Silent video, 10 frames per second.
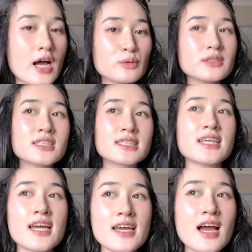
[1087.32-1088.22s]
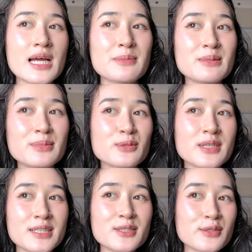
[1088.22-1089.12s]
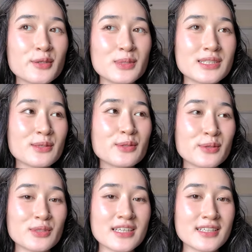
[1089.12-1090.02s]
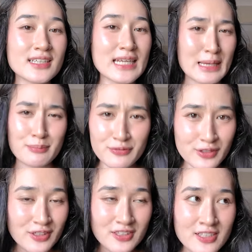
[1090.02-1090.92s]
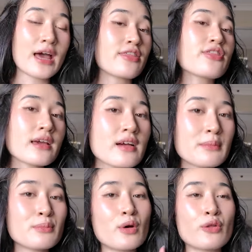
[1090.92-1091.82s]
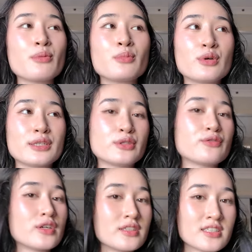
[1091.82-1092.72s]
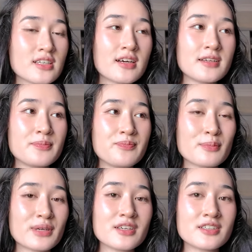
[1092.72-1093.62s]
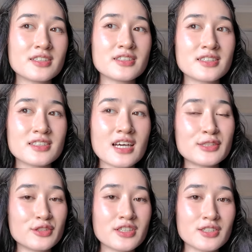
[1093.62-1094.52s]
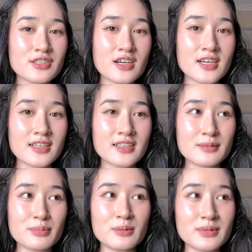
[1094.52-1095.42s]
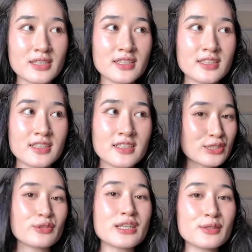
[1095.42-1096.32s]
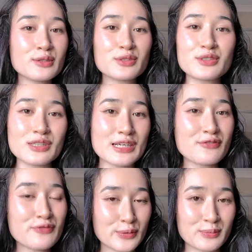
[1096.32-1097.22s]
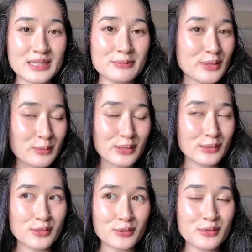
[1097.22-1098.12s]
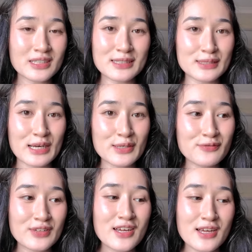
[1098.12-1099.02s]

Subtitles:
I would say I'm in between. So what is that called? Like an ambivert? I think I'm on the more introverted side because I do get shy in public. Still getting used to like filming in public too. Like it's kind of,